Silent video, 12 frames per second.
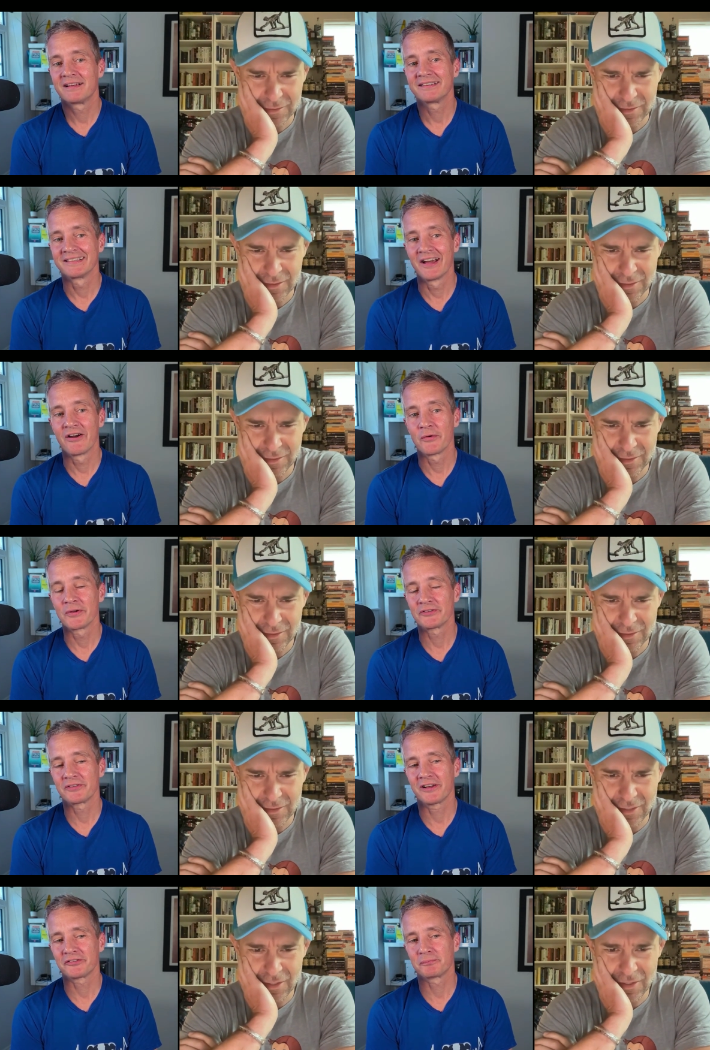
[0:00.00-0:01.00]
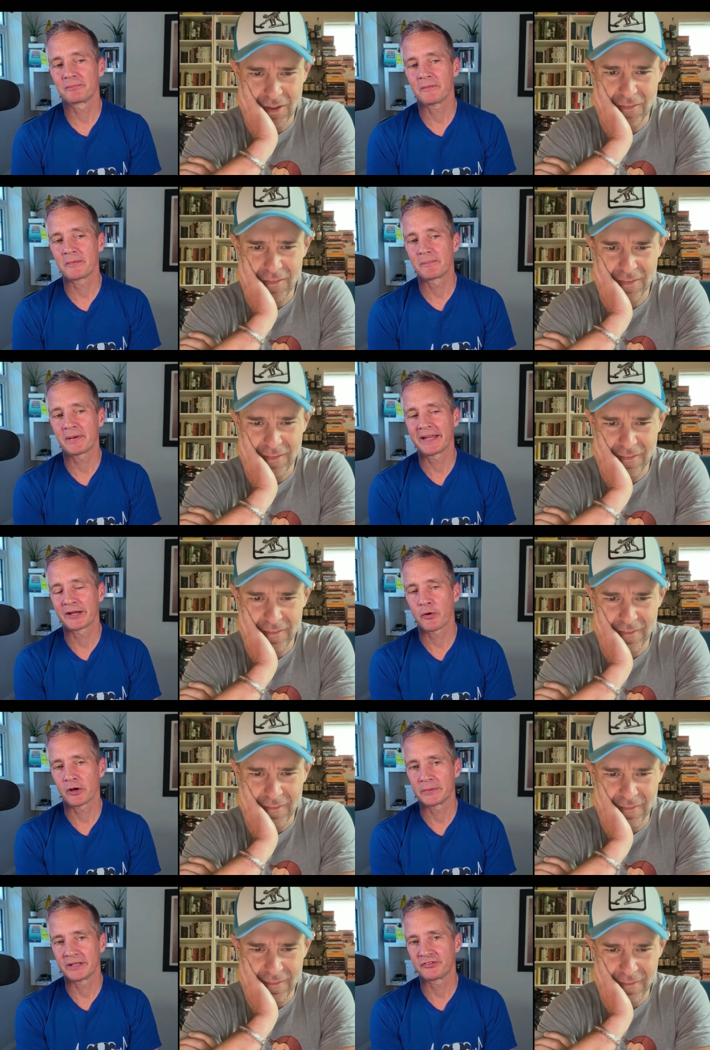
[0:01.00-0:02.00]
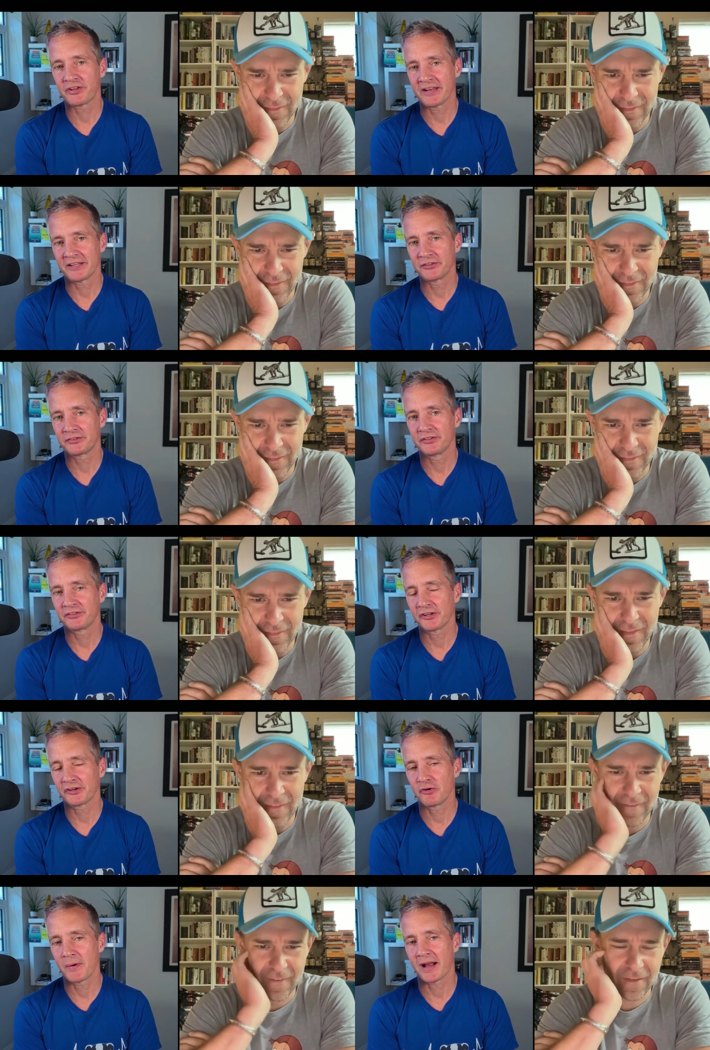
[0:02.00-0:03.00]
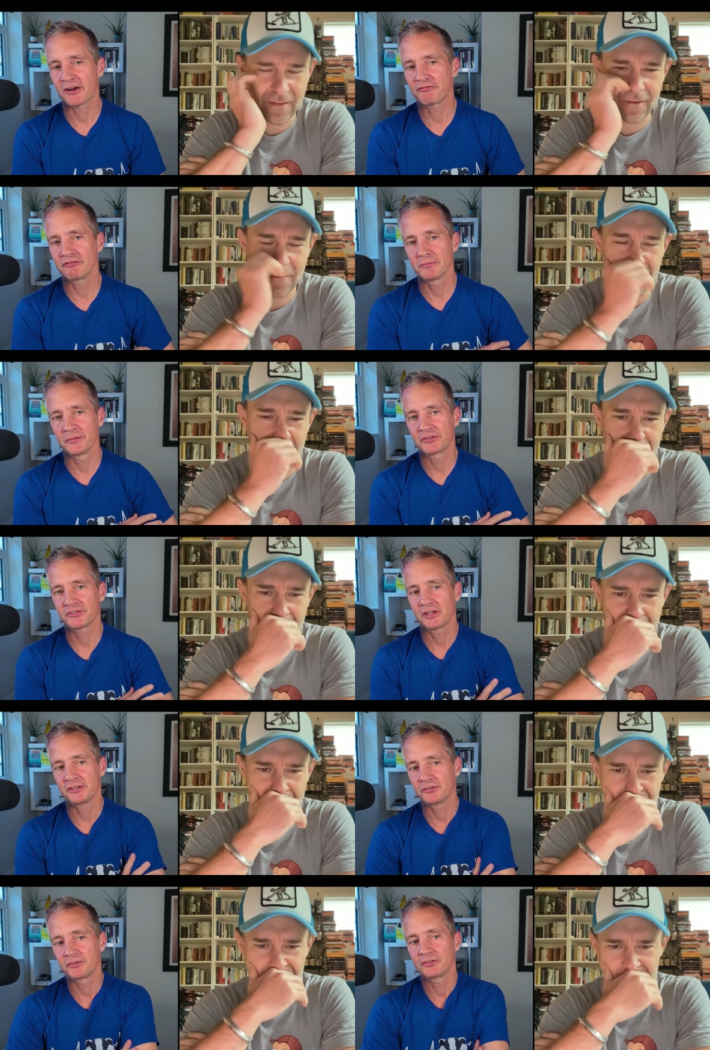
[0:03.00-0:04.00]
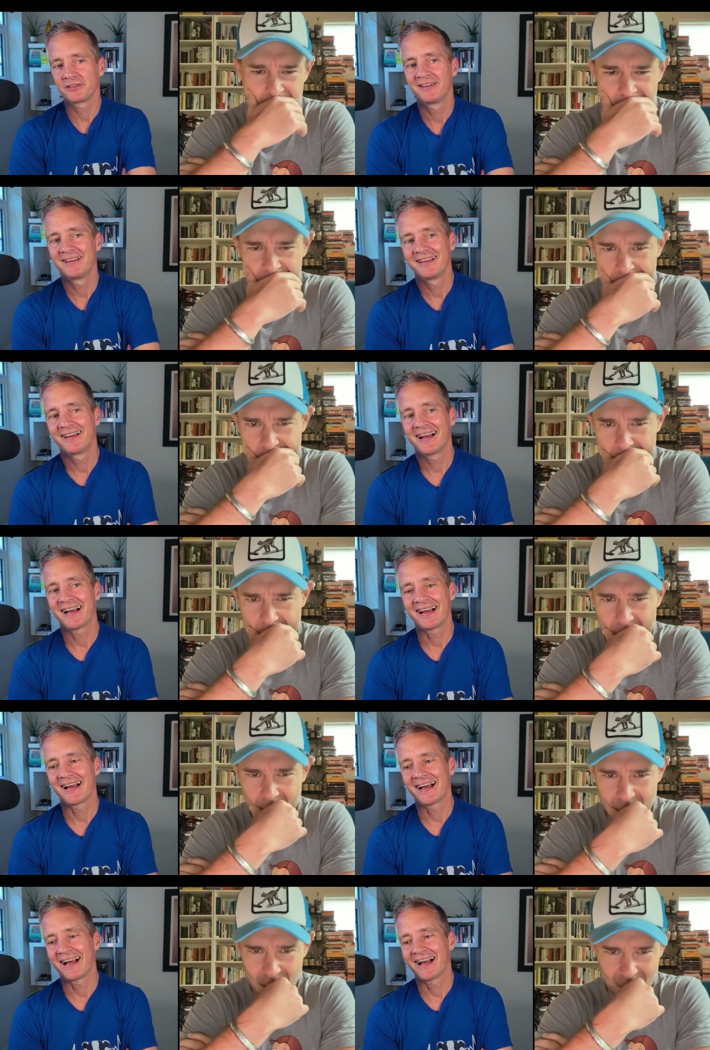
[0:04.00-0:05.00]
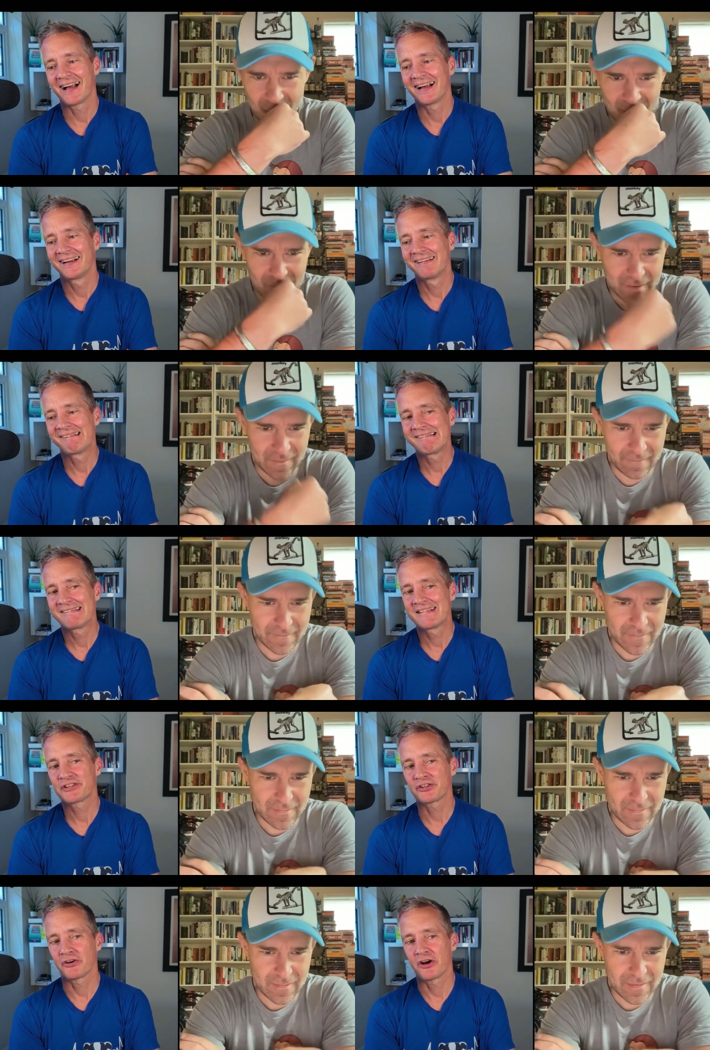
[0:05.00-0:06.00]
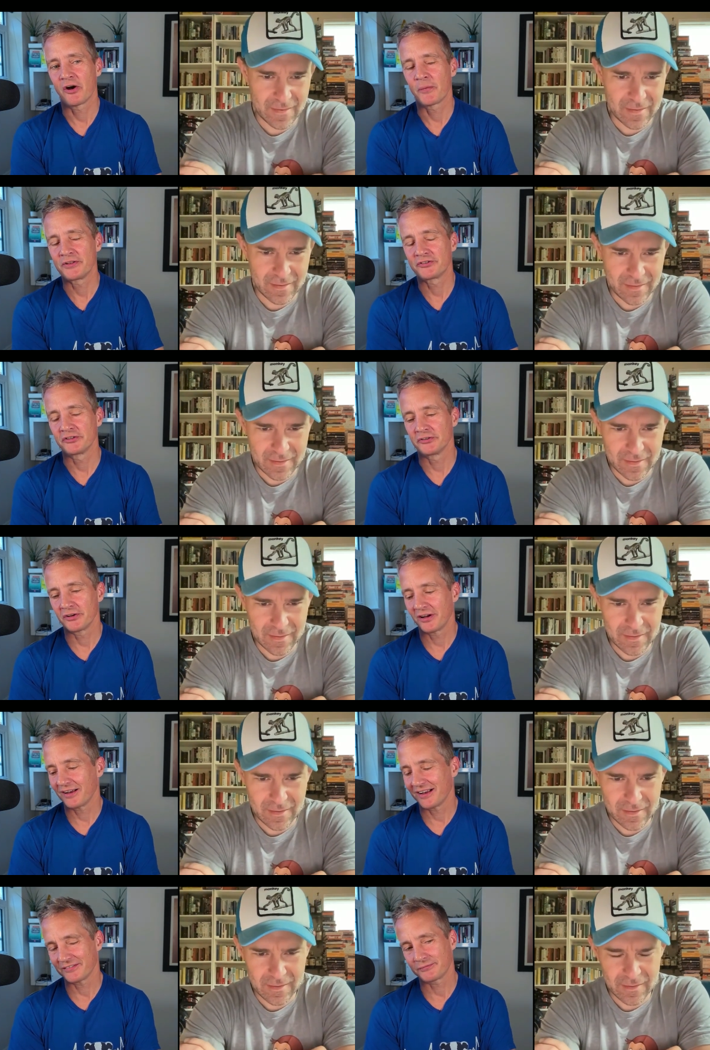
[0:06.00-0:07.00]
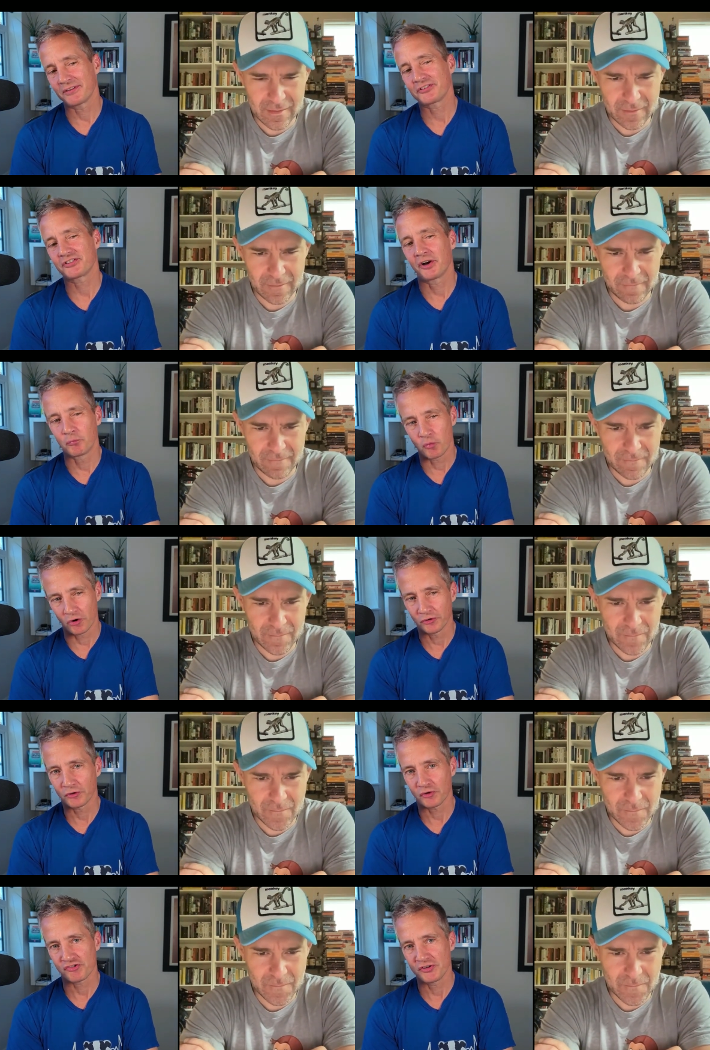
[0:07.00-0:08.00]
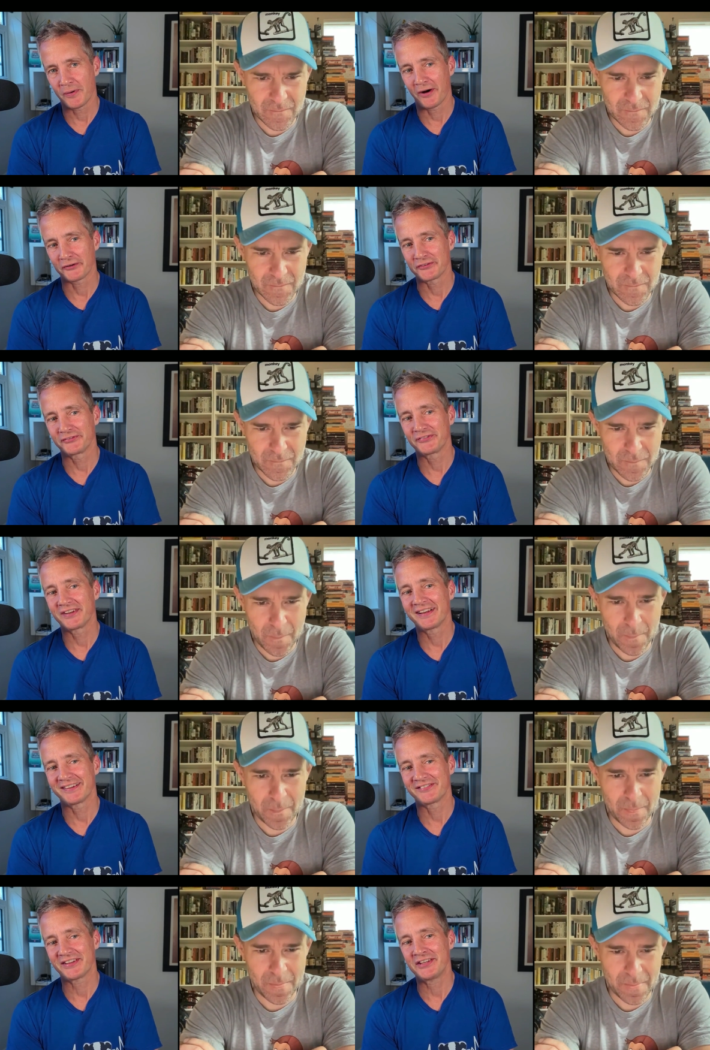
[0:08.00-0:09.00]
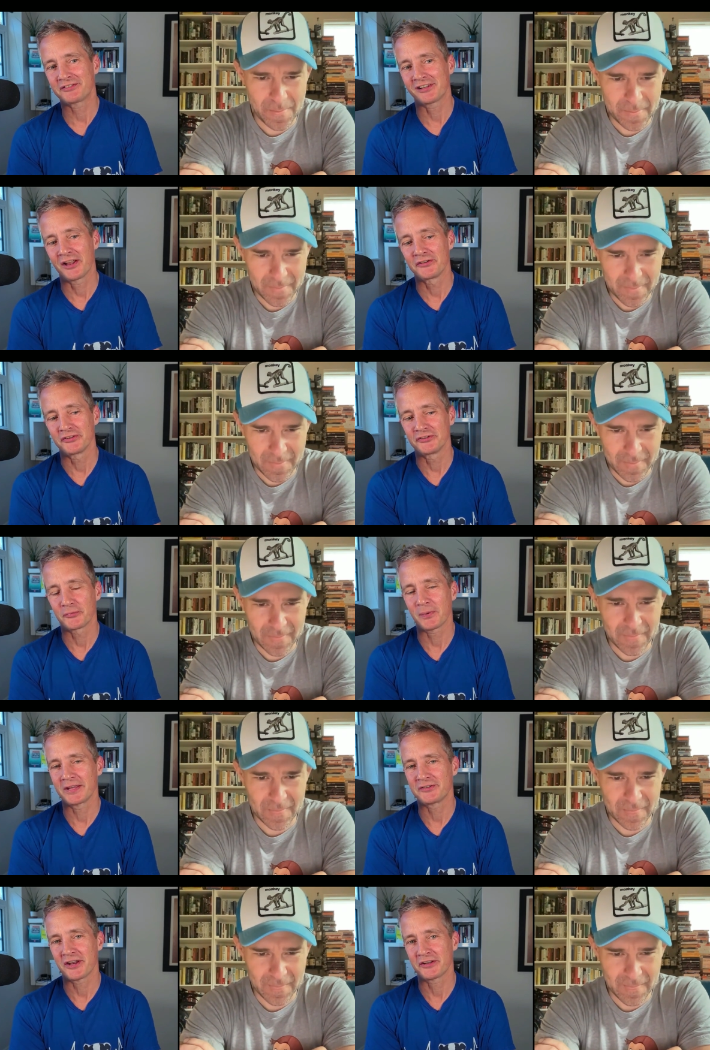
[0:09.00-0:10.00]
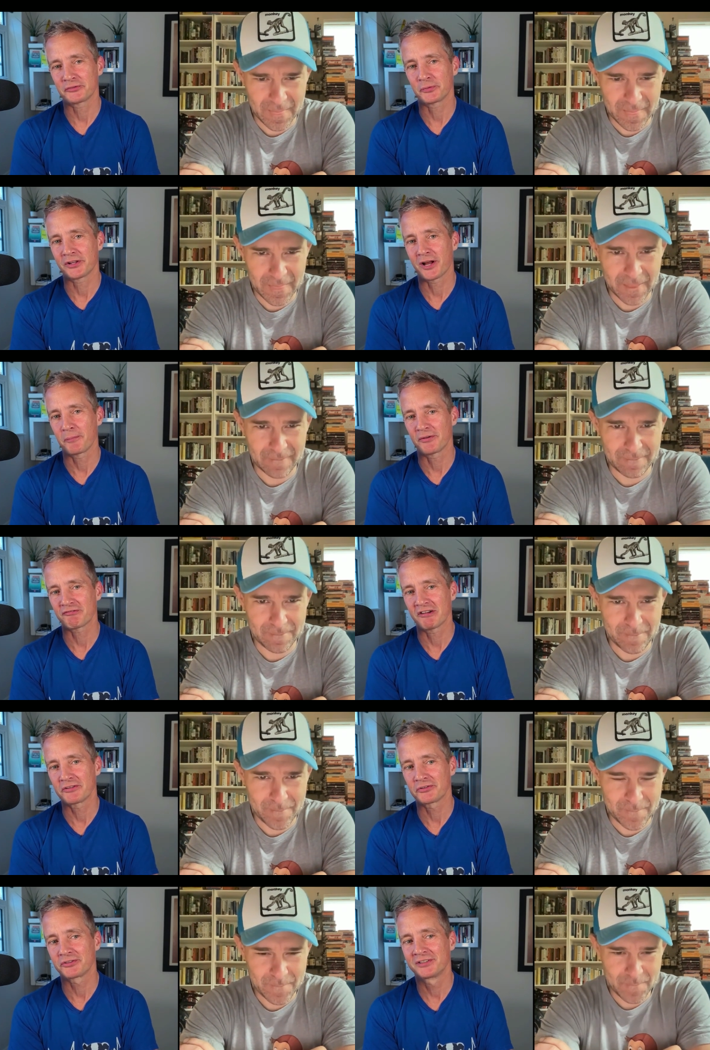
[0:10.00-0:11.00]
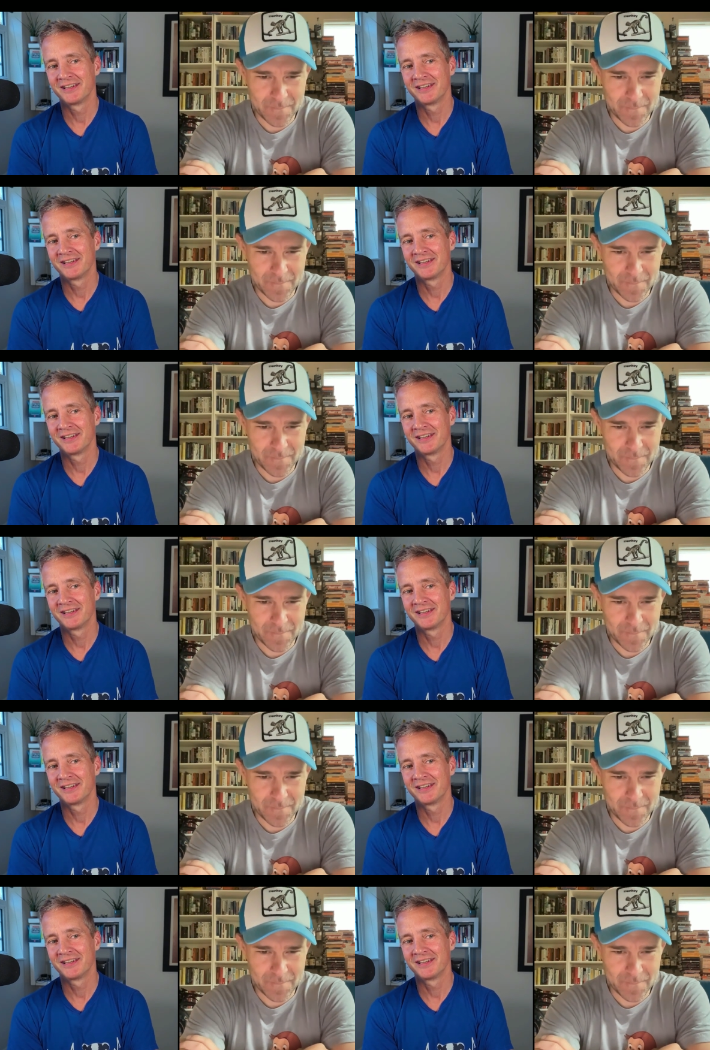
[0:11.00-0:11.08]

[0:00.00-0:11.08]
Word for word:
Speaker 1: no, I've been playing quite a bit of tennis since I got back from the States. So I went to a somewhat dodgy part of East London to play tennis with a couple of friends.